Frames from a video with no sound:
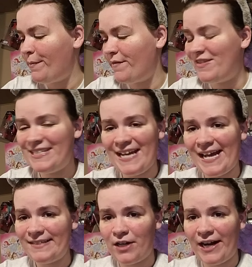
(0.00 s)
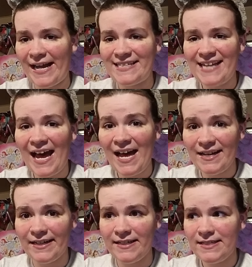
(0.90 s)
one of his cats, our cat's
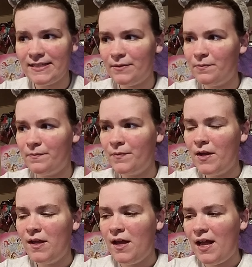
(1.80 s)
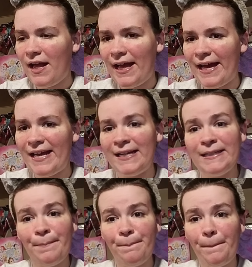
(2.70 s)
Katniss,
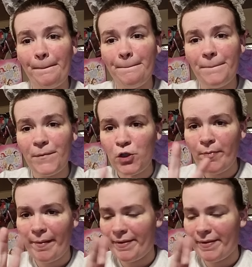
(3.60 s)
had two